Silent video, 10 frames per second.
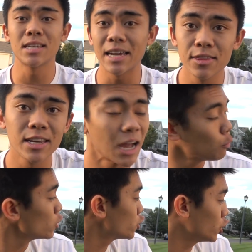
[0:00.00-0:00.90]
Second thing I
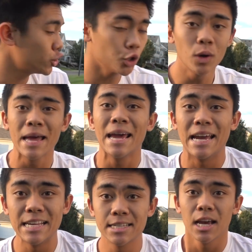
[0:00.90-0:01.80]
want you to do
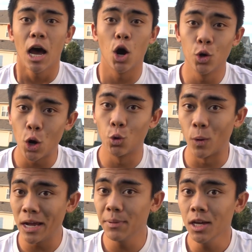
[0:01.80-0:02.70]
is an
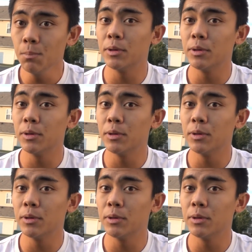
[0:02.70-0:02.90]
Arabian,